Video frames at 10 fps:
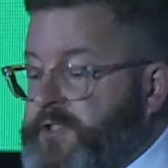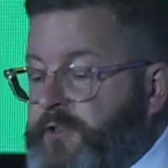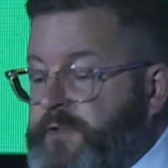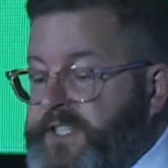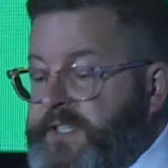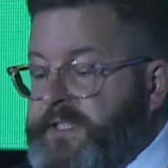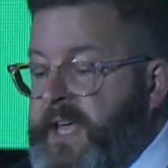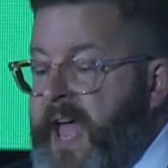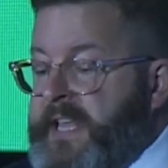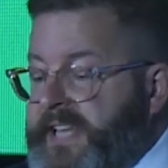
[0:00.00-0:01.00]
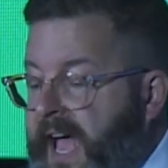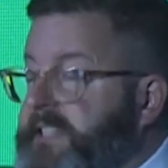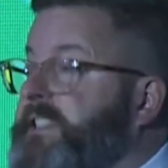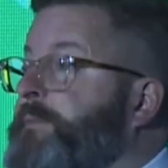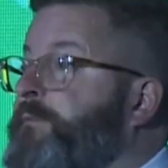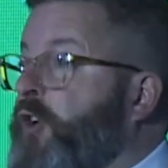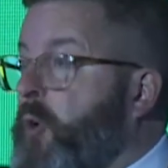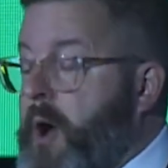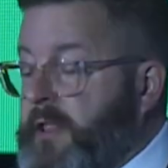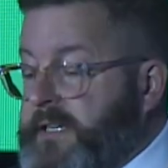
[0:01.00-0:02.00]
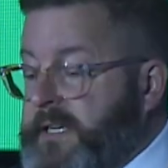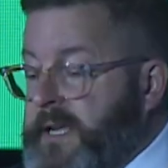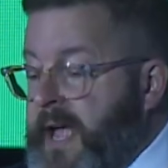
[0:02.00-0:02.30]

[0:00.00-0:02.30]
services, test them for quality,